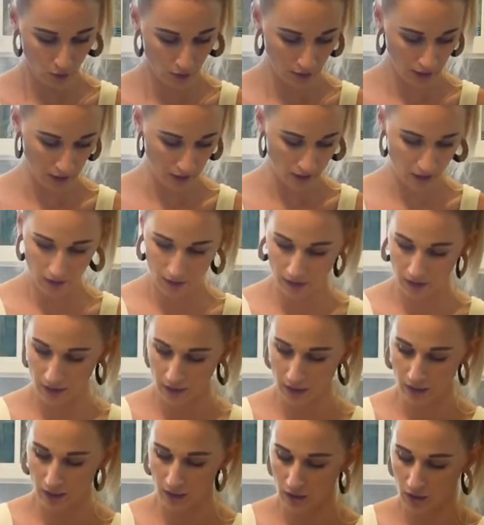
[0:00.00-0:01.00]
Okay,
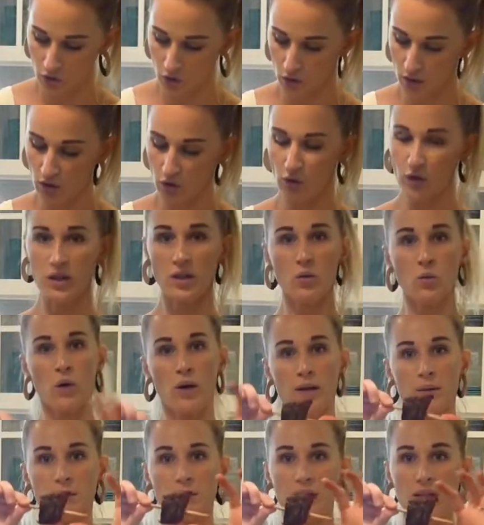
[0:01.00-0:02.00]
so there's only
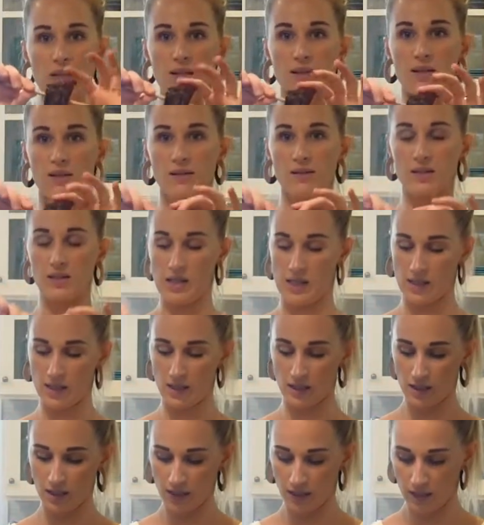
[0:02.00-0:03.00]
one piece of steak
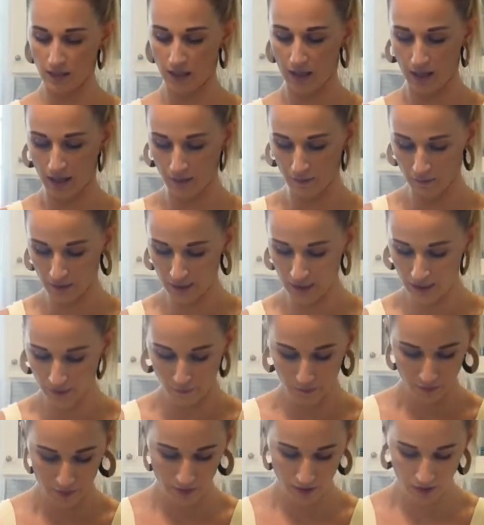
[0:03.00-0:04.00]
I have
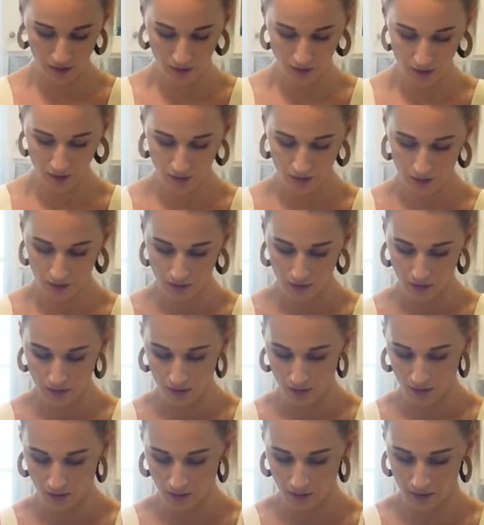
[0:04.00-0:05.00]
left.
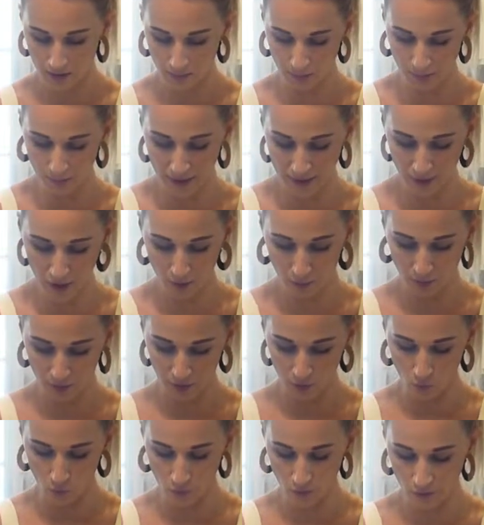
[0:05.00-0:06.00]
I might not
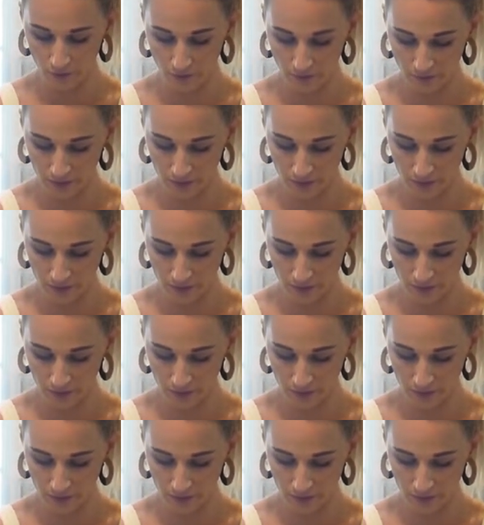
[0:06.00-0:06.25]
put all of